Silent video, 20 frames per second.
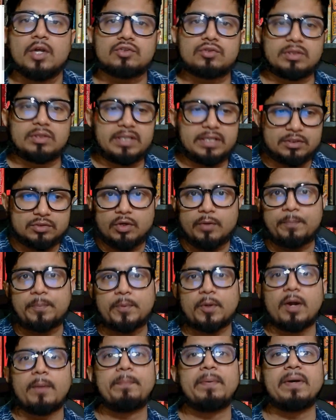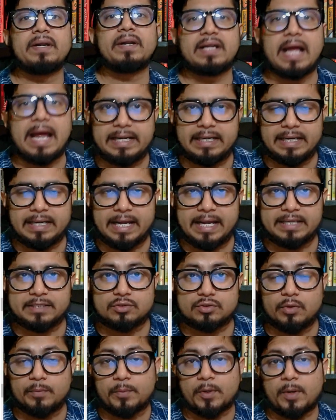so there is no proper
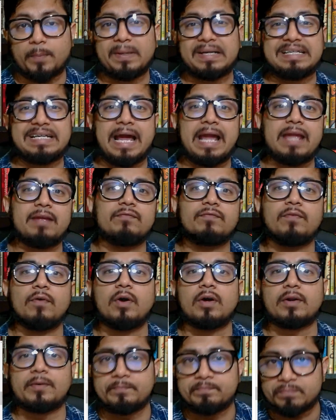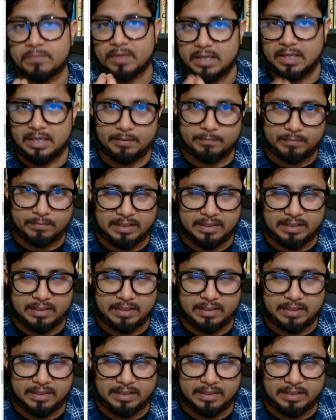guidelines no proper time for uh,